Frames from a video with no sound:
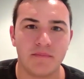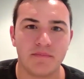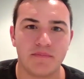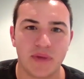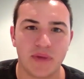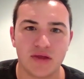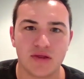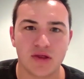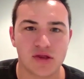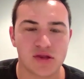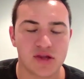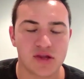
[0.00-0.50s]

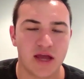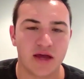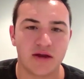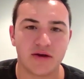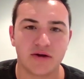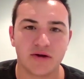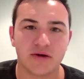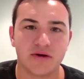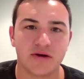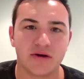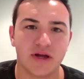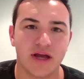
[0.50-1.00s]
be the
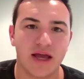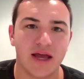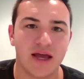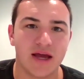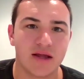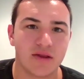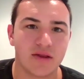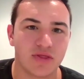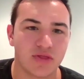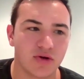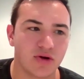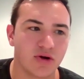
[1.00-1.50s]
standard.
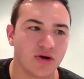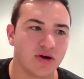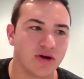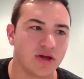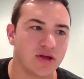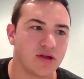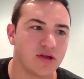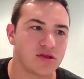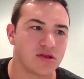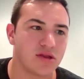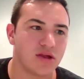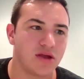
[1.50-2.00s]
And third
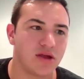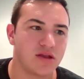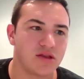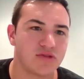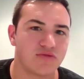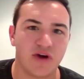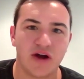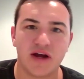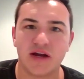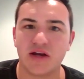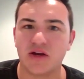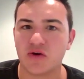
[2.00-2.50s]
is
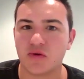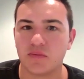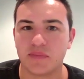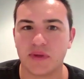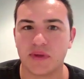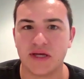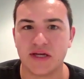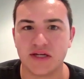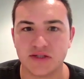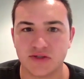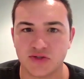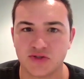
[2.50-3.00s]
find your
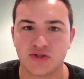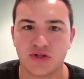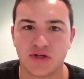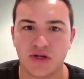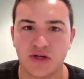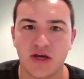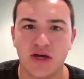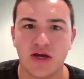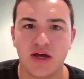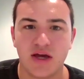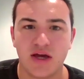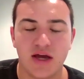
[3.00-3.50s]
peace.
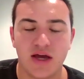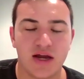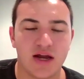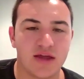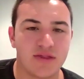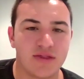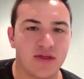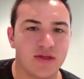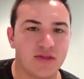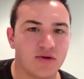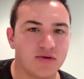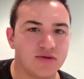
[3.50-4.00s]
And I
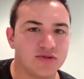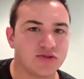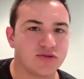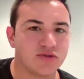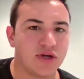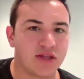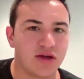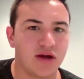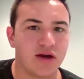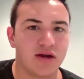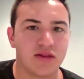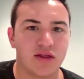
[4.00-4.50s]
think those are
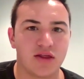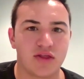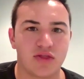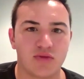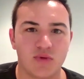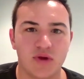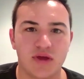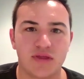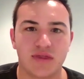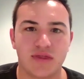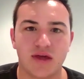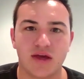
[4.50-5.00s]
like kind of the
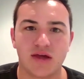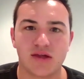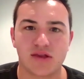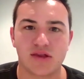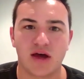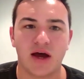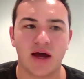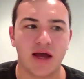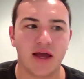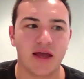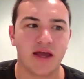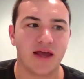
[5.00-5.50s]
3 things
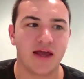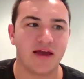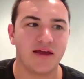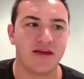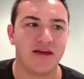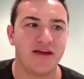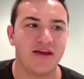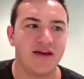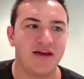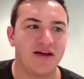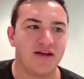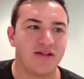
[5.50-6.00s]
I
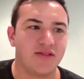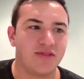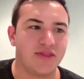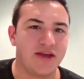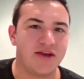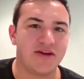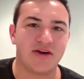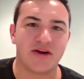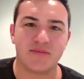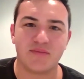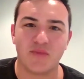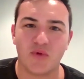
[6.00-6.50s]

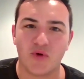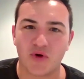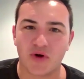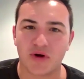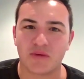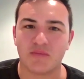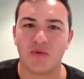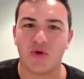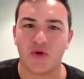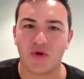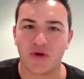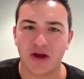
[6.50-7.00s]
lean on more
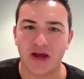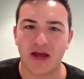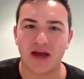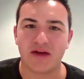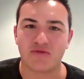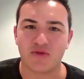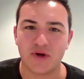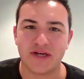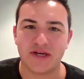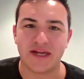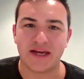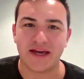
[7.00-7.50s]
and more
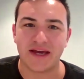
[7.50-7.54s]
every